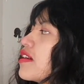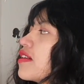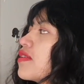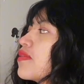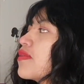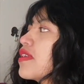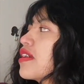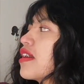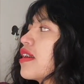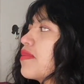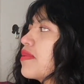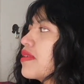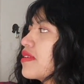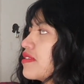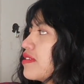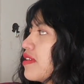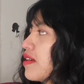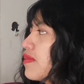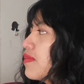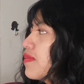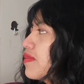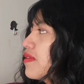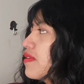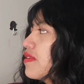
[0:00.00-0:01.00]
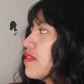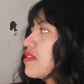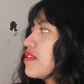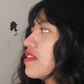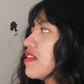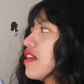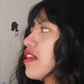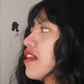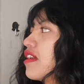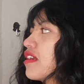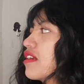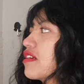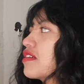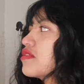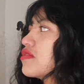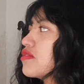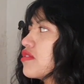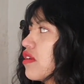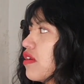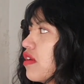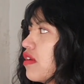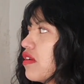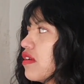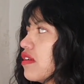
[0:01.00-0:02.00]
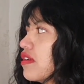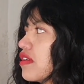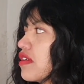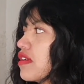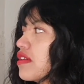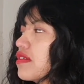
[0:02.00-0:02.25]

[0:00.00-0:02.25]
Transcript: we have examples like talk,